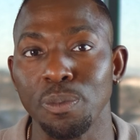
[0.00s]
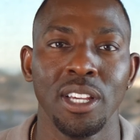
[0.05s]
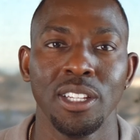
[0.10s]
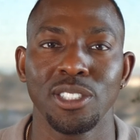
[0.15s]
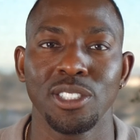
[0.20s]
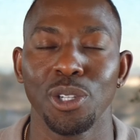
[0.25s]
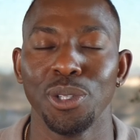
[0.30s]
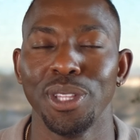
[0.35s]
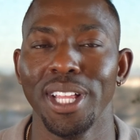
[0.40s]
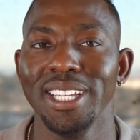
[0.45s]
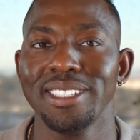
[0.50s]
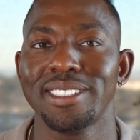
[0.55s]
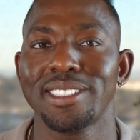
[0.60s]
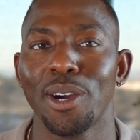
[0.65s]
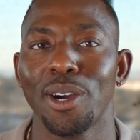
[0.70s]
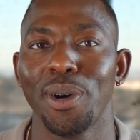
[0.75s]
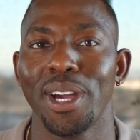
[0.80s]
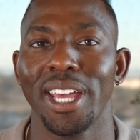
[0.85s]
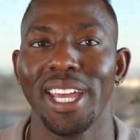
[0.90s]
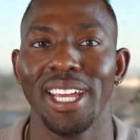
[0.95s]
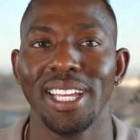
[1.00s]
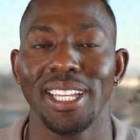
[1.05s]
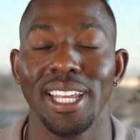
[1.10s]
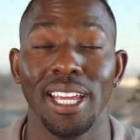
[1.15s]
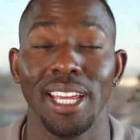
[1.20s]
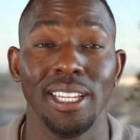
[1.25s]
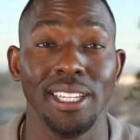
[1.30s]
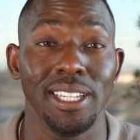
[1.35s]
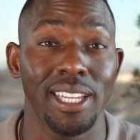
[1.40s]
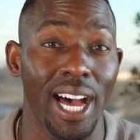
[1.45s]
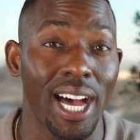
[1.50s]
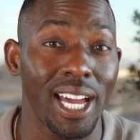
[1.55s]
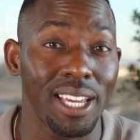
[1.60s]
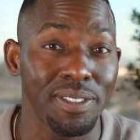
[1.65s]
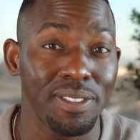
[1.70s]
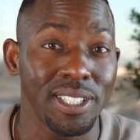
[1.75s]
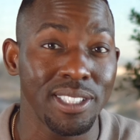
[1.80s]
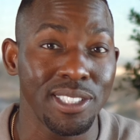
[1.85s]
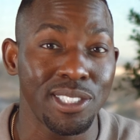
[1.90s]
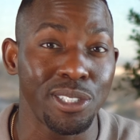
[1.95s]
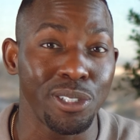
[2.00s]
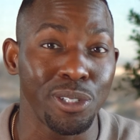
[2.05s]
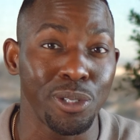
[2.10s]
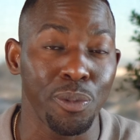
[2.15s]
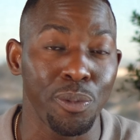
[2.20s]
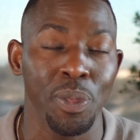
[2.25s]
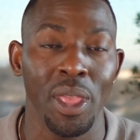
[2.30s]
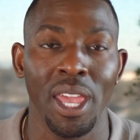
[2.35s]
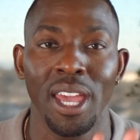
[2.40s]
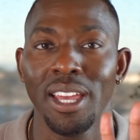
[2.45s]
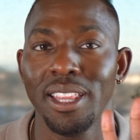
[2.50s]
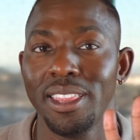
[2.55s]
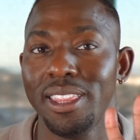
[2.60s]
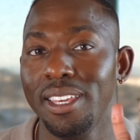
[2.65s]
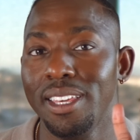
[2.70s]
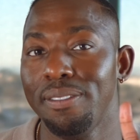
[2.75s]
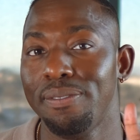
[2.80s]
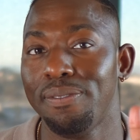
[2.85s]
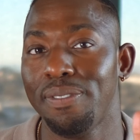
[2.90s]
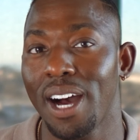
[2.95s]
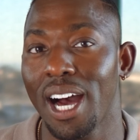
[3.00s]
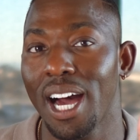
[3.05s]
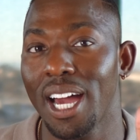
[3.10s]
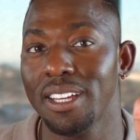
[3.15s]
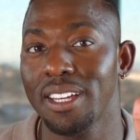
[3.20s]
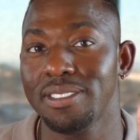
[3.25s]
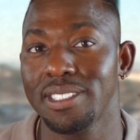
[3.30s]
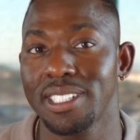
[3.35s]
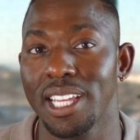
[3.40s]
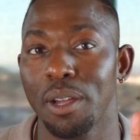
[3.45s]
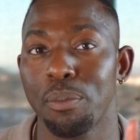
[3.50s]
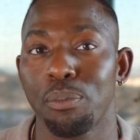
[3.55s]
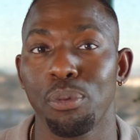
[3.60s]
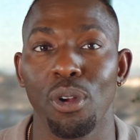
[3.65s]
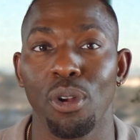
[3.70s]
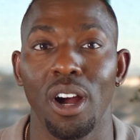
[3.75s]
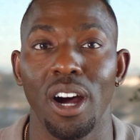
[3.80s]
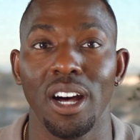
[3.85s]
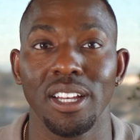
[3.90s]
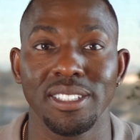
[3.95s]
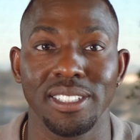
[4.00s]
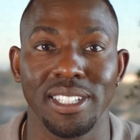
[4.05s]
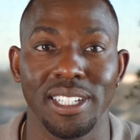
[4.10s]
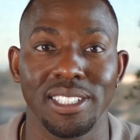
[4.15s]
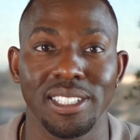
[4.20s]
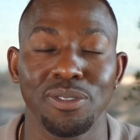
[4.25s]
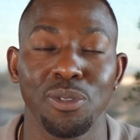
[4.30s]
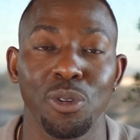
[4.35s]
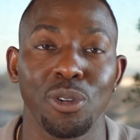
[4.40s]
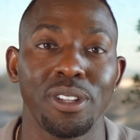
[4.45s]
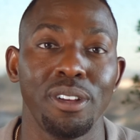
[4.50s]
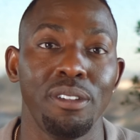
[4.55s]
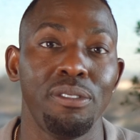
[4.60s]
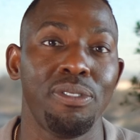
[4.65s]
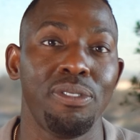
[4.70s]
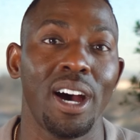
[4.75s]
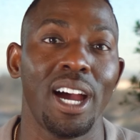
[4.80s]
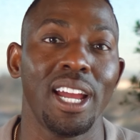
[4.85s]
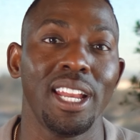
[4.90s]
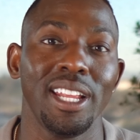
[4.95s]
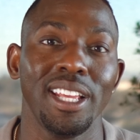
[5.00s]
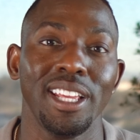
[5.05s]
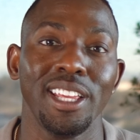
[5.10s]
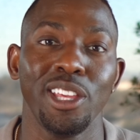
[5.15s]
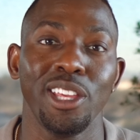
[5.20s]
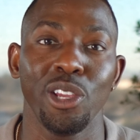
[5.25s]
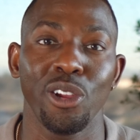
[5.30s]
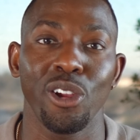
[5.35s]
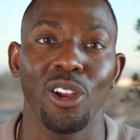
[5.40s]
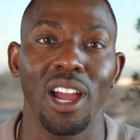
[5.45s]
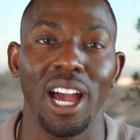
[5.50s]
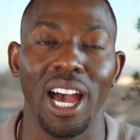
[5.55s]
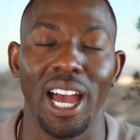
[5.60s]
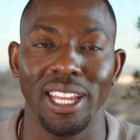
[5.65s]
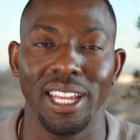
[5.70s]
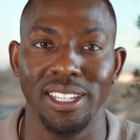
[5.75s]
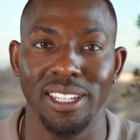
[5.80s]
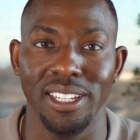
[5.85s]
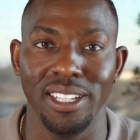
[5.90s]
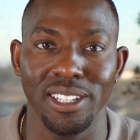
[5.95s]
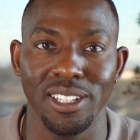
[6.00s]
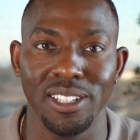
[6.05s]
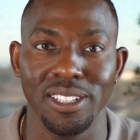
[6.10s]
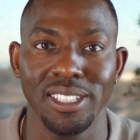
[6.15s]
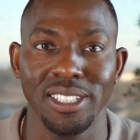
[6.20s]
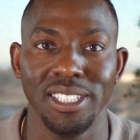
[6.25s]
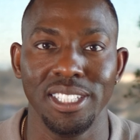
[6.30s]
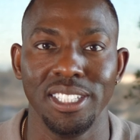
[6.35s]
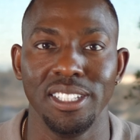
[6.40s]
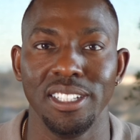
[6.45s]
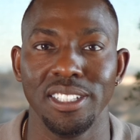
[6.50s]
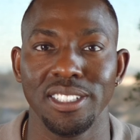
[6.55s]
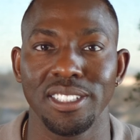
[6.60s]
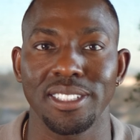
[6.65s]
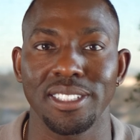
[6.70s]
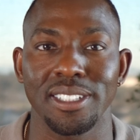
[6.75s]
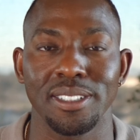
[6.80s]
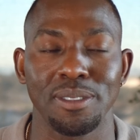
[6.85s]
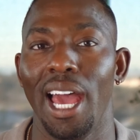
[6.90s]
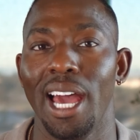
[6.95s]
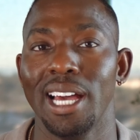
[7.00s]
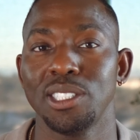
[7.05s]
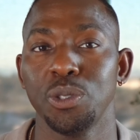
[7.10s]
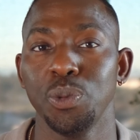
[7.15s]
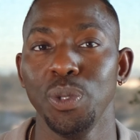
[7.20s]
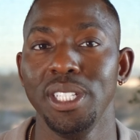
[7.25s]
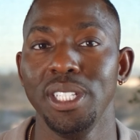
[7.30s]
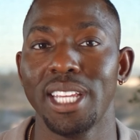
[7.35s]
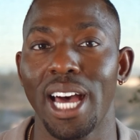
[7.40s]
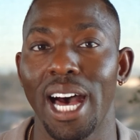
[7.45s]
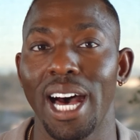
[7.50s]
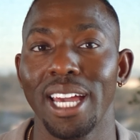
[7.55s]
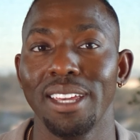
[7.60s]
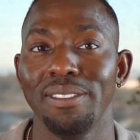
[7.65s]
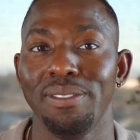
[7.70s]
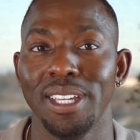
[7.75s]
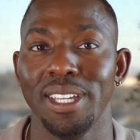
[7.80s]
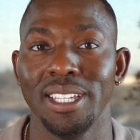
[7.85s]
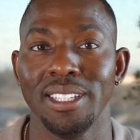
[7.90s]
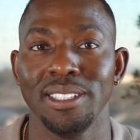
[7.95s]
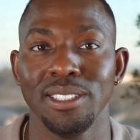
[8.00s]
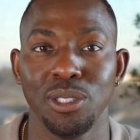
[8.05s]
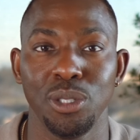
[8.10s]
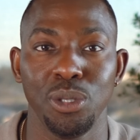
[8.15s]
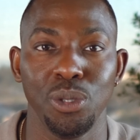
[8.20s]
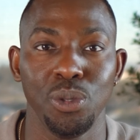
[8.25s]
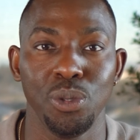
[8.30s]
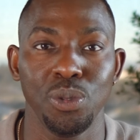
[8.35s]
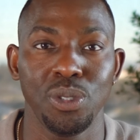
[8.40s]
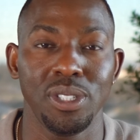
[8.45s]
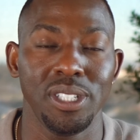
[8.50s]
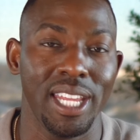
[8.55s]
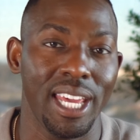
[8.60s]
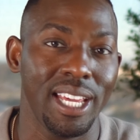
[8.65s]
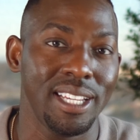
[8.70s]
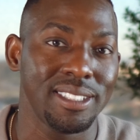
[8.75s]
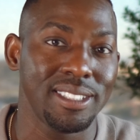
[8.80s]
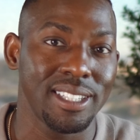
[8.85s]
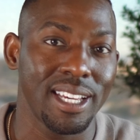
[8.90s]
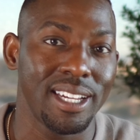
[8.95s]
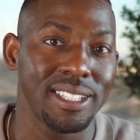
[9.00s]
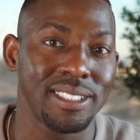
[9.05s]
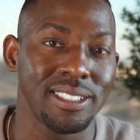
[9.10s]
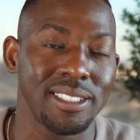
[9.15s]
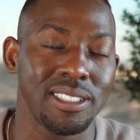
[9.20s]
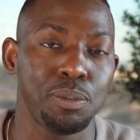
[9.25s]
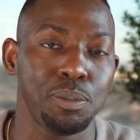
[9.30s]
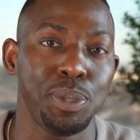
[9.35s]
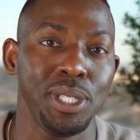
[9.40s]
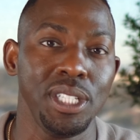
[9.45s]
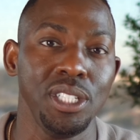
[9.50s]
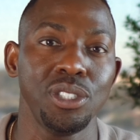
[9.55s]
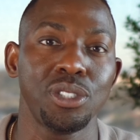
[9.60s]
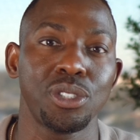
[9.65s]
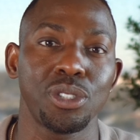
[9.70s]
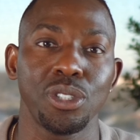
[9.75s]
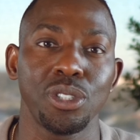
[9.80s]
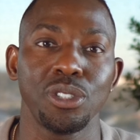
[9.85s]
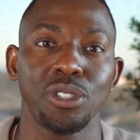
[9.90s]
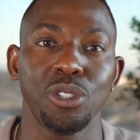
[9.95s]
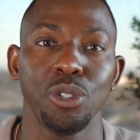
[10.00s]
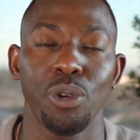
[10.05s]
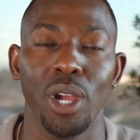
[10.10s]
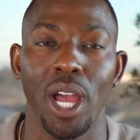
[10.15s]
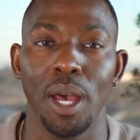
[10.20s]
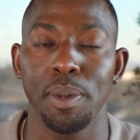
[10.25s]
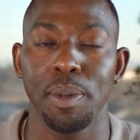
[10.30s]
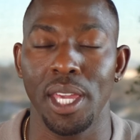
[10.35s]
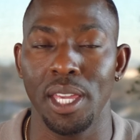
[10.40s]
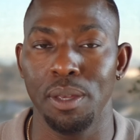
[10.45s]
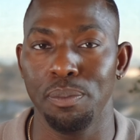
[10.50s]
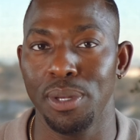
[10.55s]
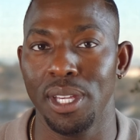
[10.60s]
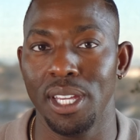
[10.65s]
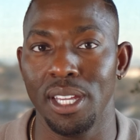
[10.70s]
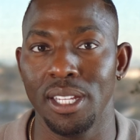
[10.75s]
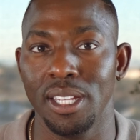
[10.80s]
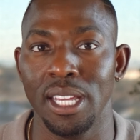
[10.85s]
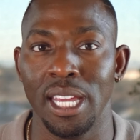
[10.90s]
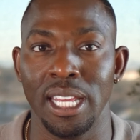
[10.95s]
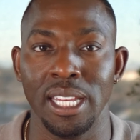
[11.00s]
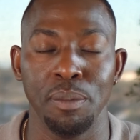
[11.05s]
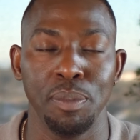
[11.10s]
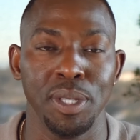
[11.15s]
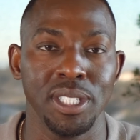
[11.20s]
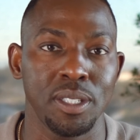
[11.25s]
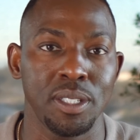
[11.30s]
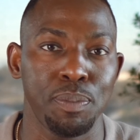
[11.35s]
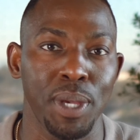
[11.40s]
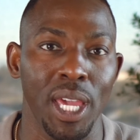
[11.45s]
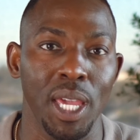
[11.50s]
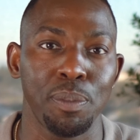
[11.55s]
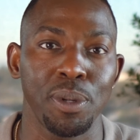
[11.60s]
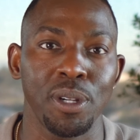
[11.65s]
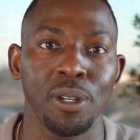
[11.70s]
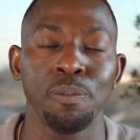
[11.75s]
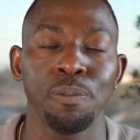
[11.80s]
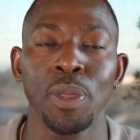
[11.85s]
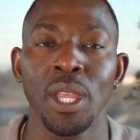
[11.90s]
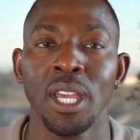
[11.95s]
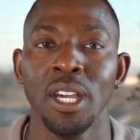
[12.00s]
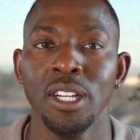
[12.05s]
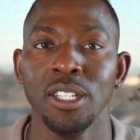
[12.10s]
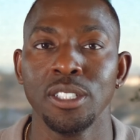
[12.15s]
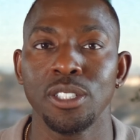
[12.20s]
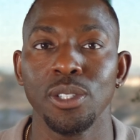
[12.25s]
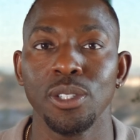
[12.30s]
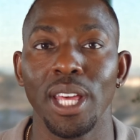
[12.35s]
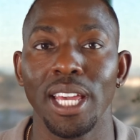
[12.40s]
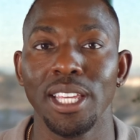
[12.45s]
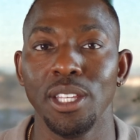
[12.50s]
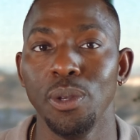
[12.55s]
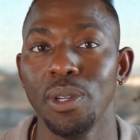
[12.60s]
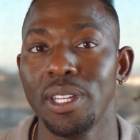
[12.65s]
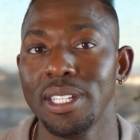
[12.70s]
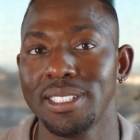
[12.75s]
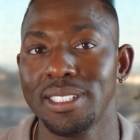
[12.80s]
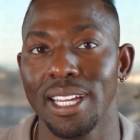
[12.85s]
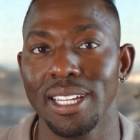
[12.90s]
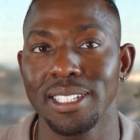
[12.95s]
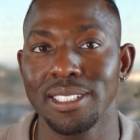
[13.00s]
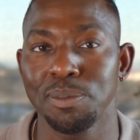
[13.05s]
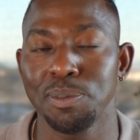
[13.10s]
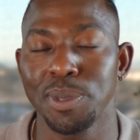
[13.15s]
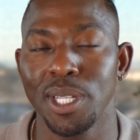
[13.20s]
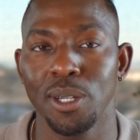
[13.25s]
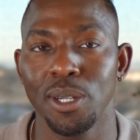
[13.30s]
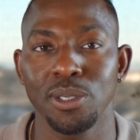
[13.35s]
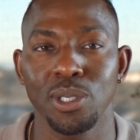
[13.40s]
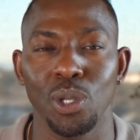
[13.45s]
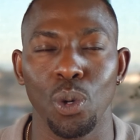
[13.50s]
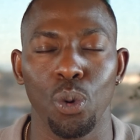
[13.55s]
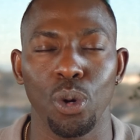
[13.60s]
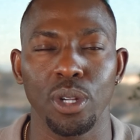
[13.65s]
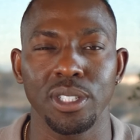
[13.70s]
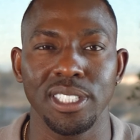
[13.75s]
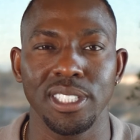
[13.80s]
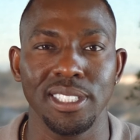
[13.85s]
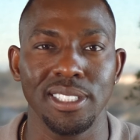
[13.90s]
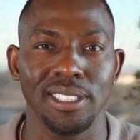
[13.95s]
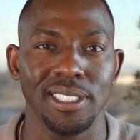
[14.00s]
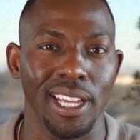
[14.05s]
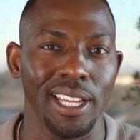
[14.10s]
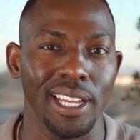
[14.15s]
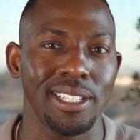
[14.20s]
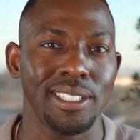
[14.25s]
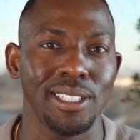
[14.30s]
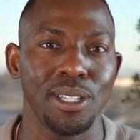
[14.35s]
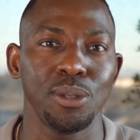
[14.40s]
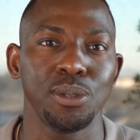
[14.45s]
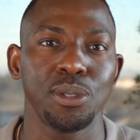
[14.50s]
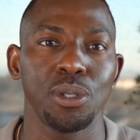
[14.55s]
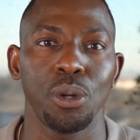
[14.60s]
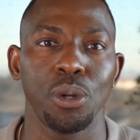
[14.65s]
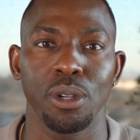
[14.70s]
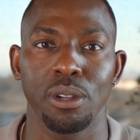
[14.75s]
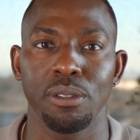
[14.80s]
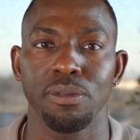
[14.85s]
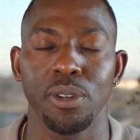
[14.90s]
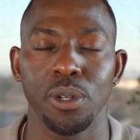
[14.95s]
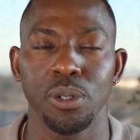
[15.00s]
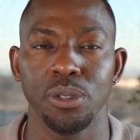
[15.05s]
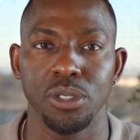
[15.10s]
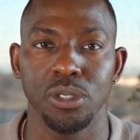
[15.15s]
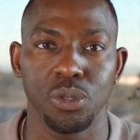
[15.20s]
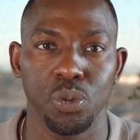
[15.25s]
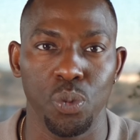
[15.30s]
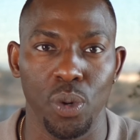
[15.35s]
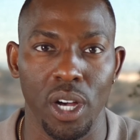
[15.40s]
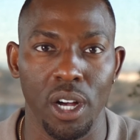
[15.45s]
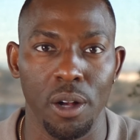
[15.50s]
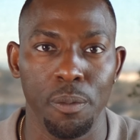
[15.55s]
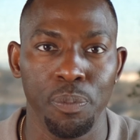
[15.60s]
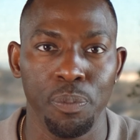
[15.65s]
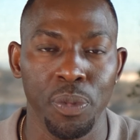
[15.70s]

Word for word: So let's go ahead and dive into the five step process for defining your ideal niche. As we dive into today's lessons, be sure to grab a pen and a piece of paper so that you can take some notes or just take notes on your phone as well.